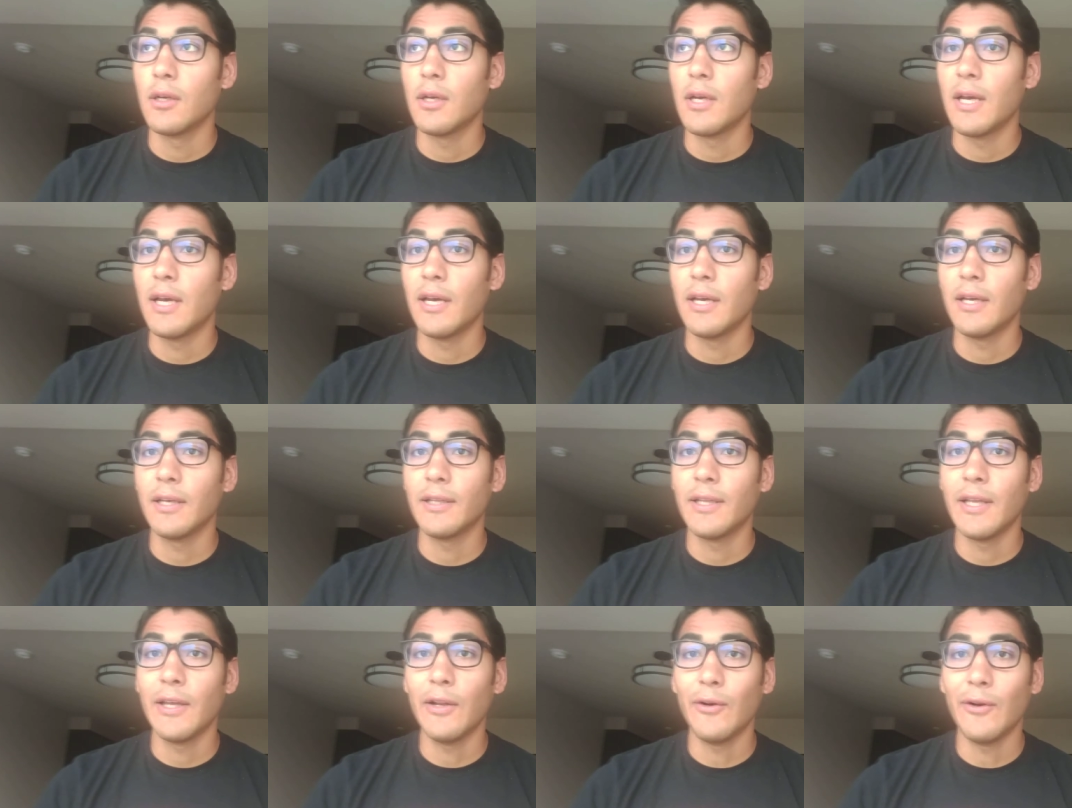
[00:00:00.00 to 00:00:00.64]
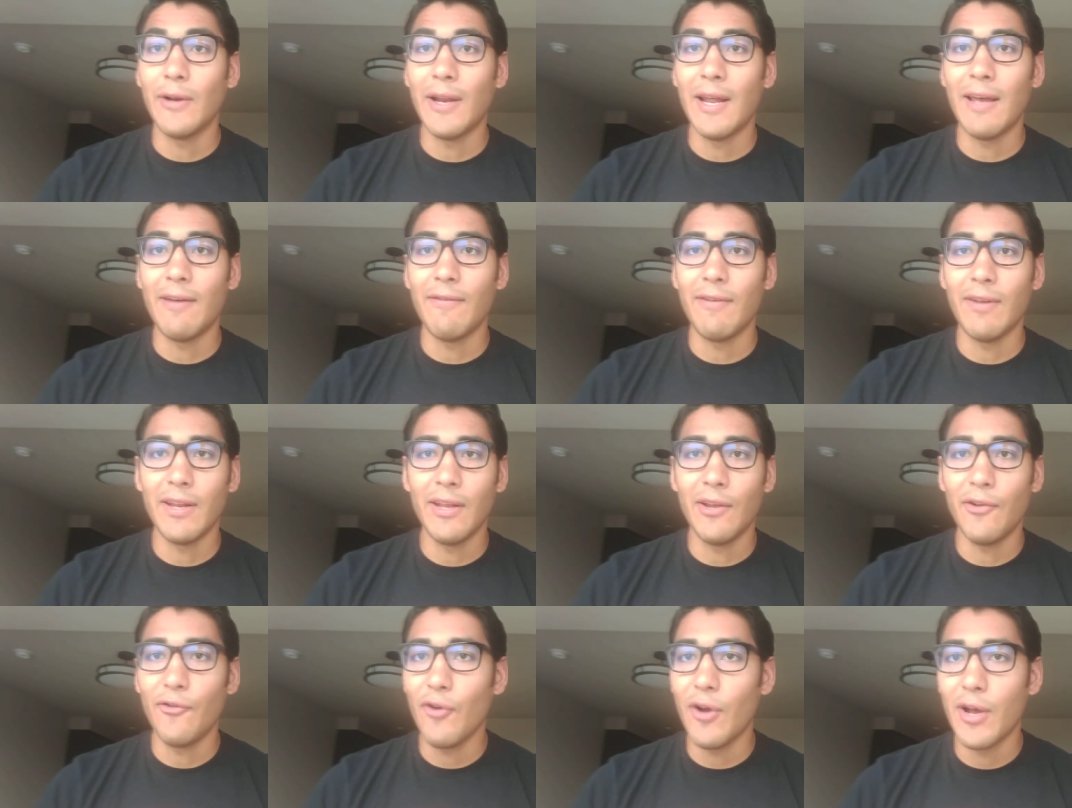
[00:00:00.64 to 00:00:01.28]
Uh, they don't have
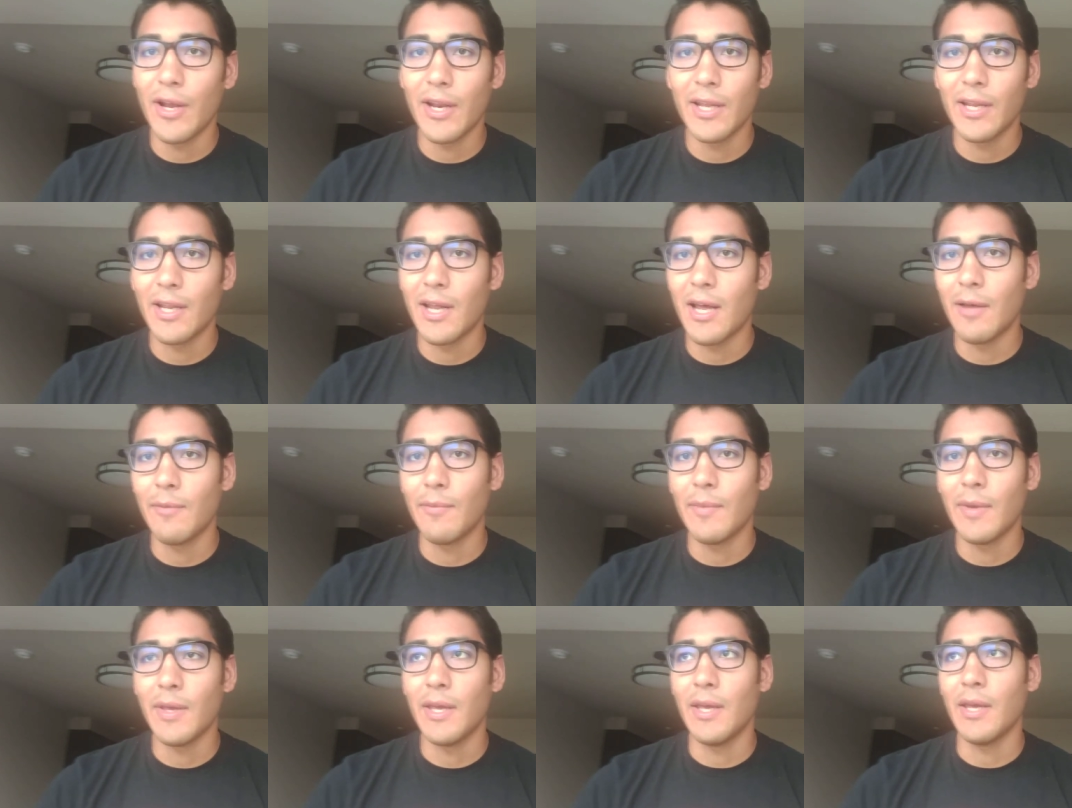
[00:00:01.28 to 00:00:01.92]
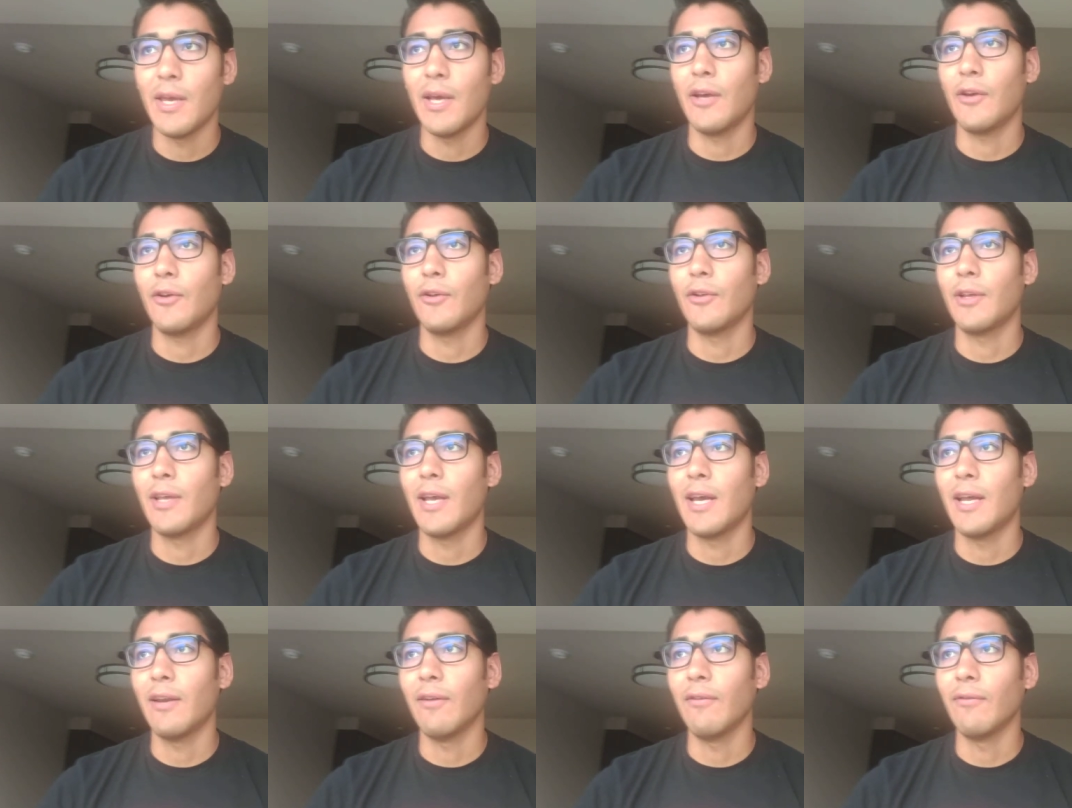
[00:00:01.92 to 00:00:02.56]
any credit on me. I could
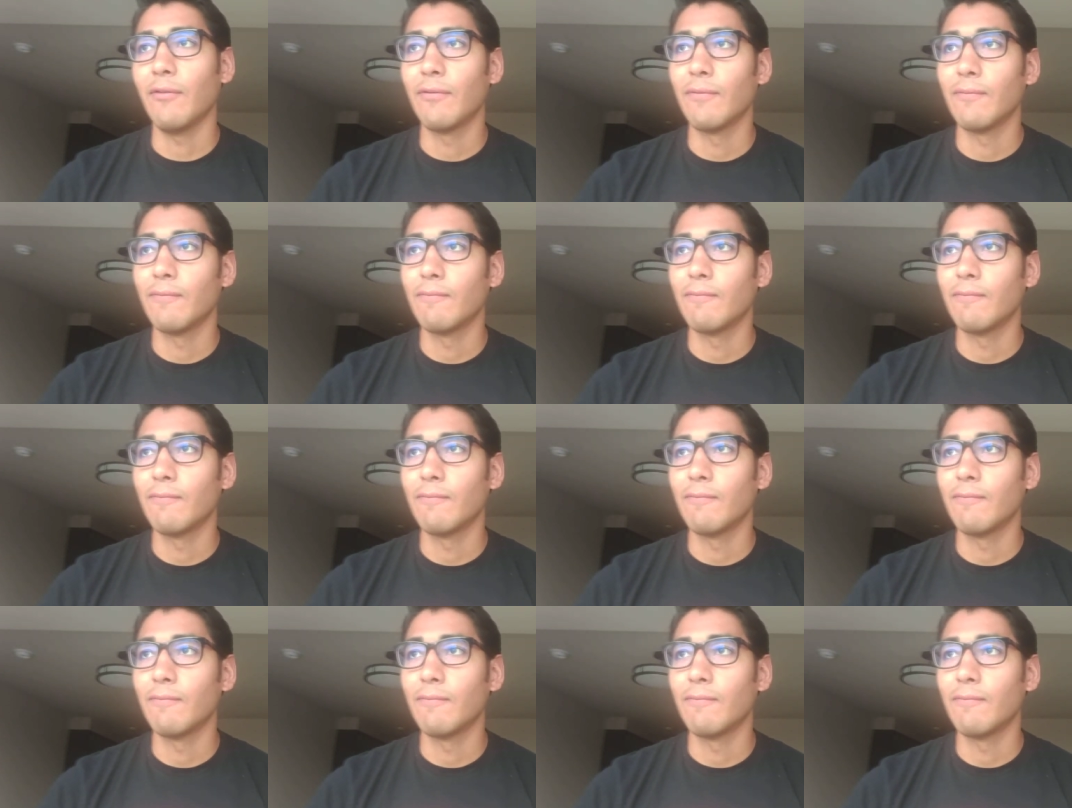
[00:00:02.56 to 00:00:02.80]
kind of